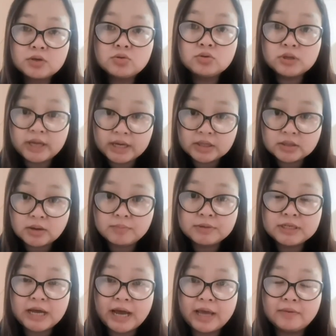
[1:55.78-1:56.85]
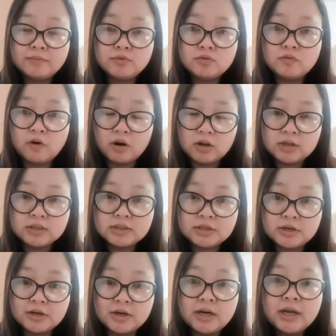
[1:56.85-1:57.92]
to take some time to
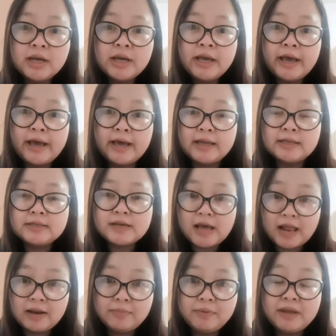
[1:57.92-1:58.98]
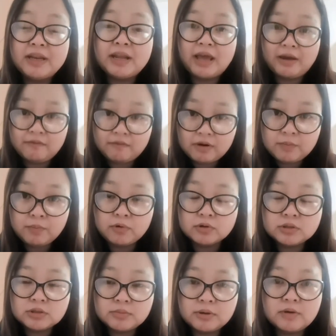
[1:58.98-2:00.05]
volunteer and help in every
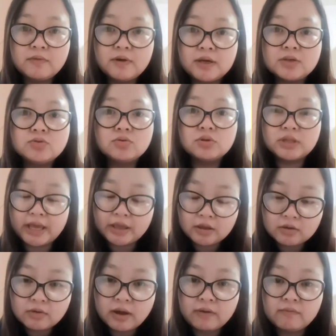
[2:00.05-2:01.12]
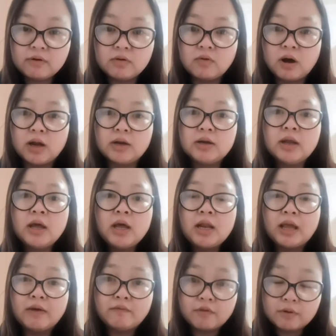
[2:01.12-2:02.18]
possible way. So thank you everyone
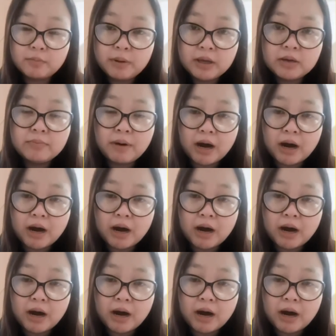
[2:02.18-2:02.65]
like for being